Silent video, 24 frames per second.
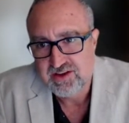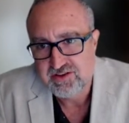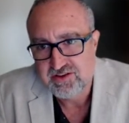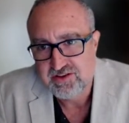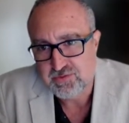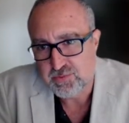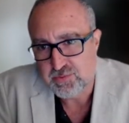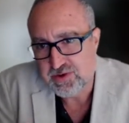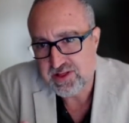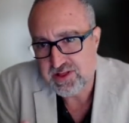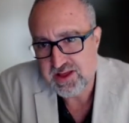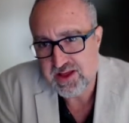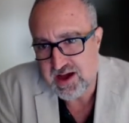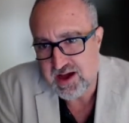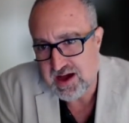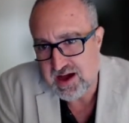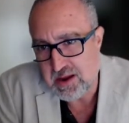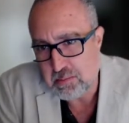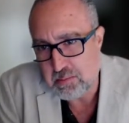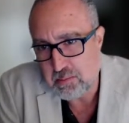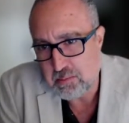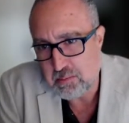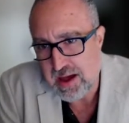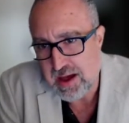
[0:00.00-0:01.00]
to really
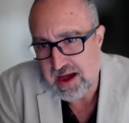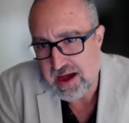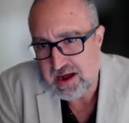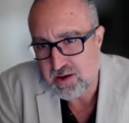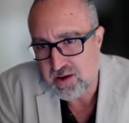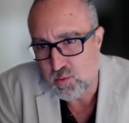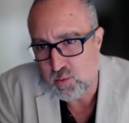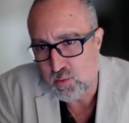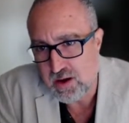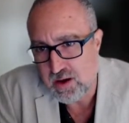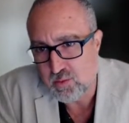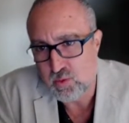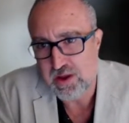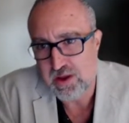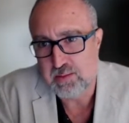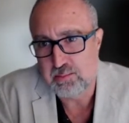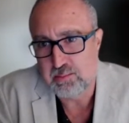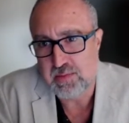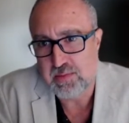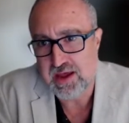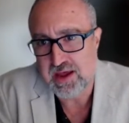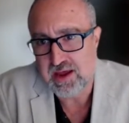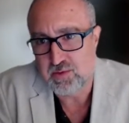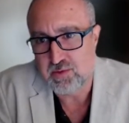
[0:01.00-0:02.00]
unpack what we
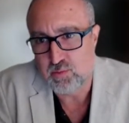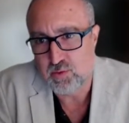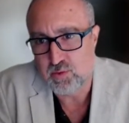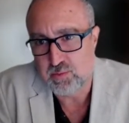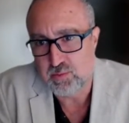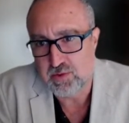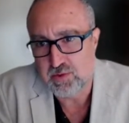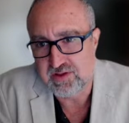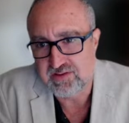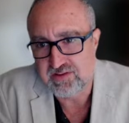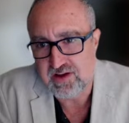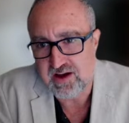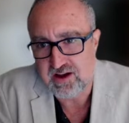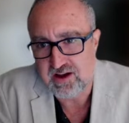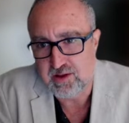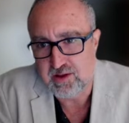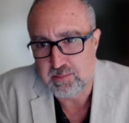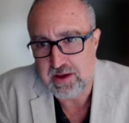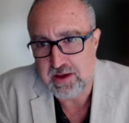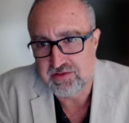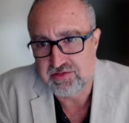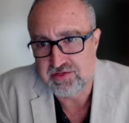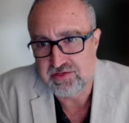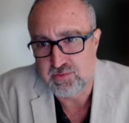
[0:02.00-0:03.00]
mean when we talk
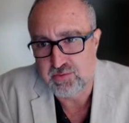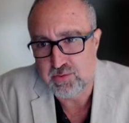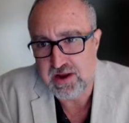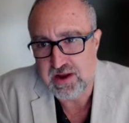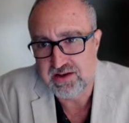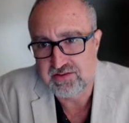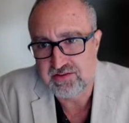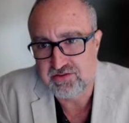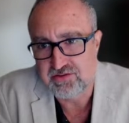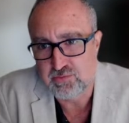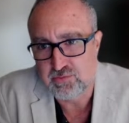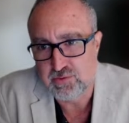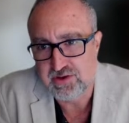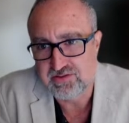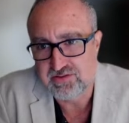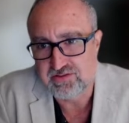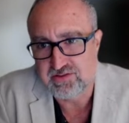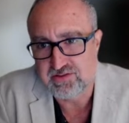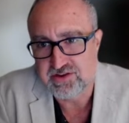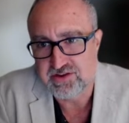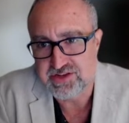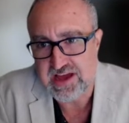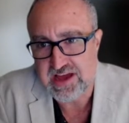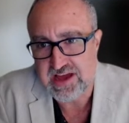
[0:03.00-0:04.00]
about the right to
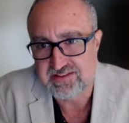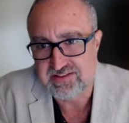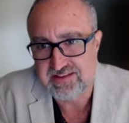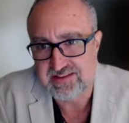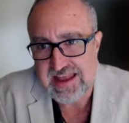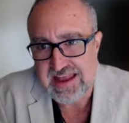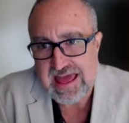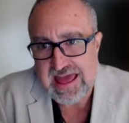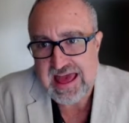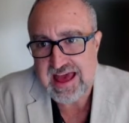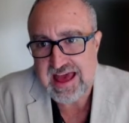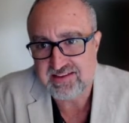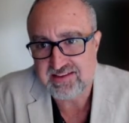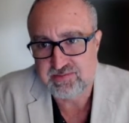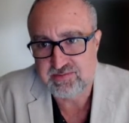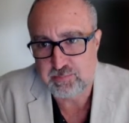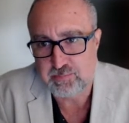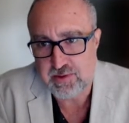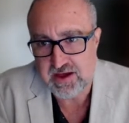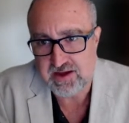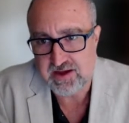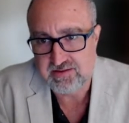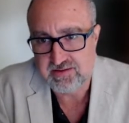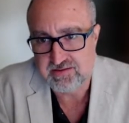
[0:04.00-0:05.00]
research as an
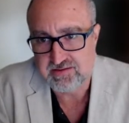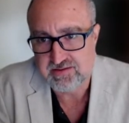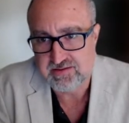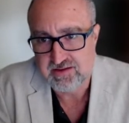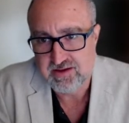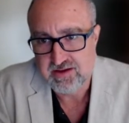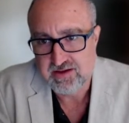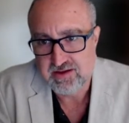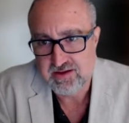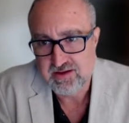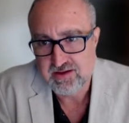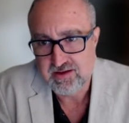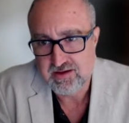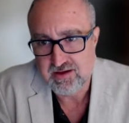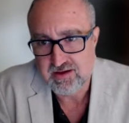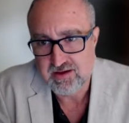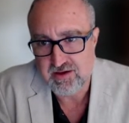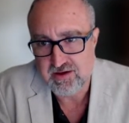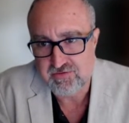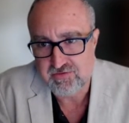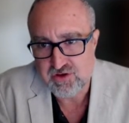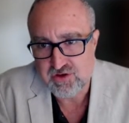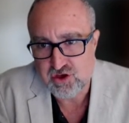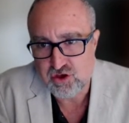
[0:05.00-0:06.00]
aspect
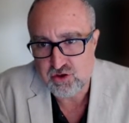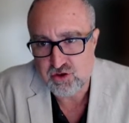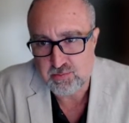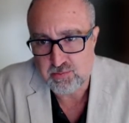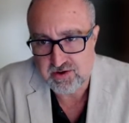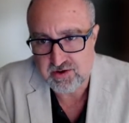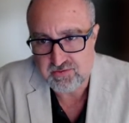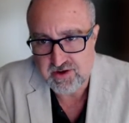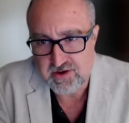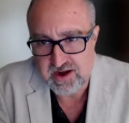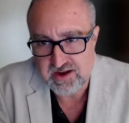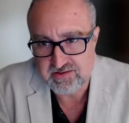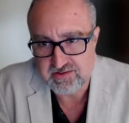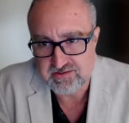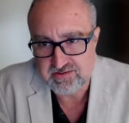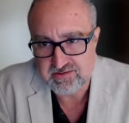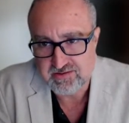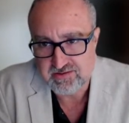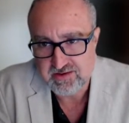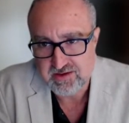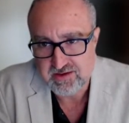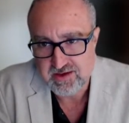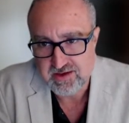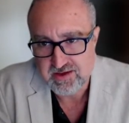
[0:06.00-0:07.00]
of human
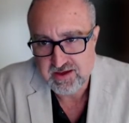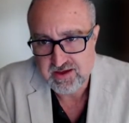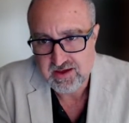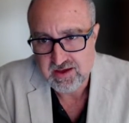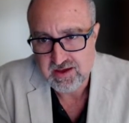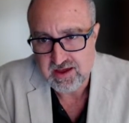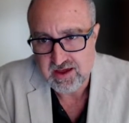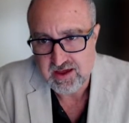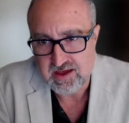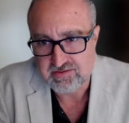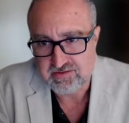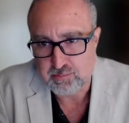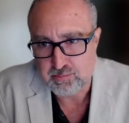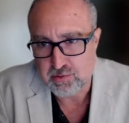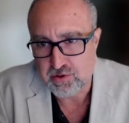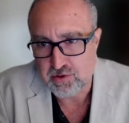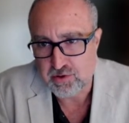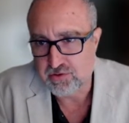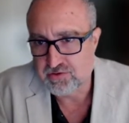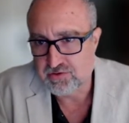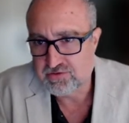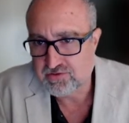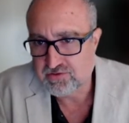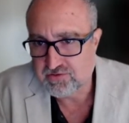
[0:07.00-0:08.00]
rights, as
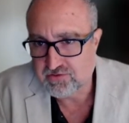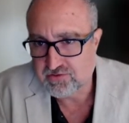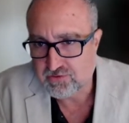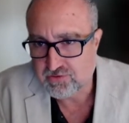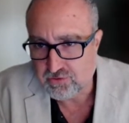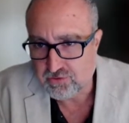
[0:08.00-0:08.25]
opposed